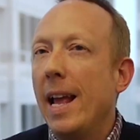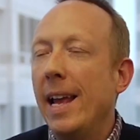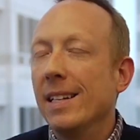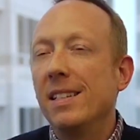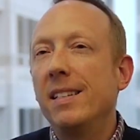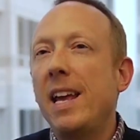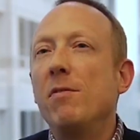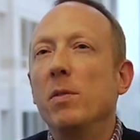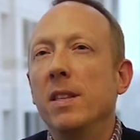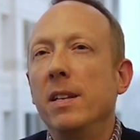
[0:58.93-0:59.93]
and
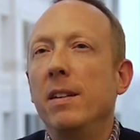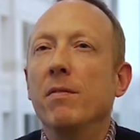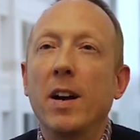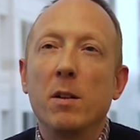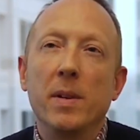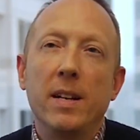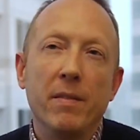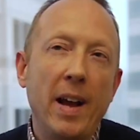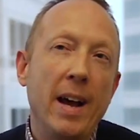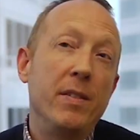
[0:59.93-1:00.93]
safe with the environment
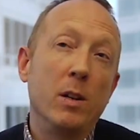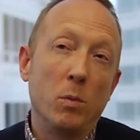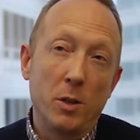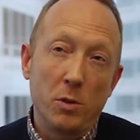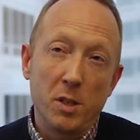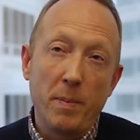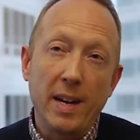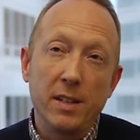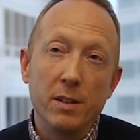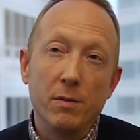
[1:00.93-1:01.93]
of having a
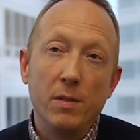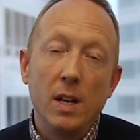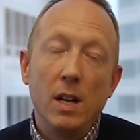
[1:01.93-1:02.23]
retrospective.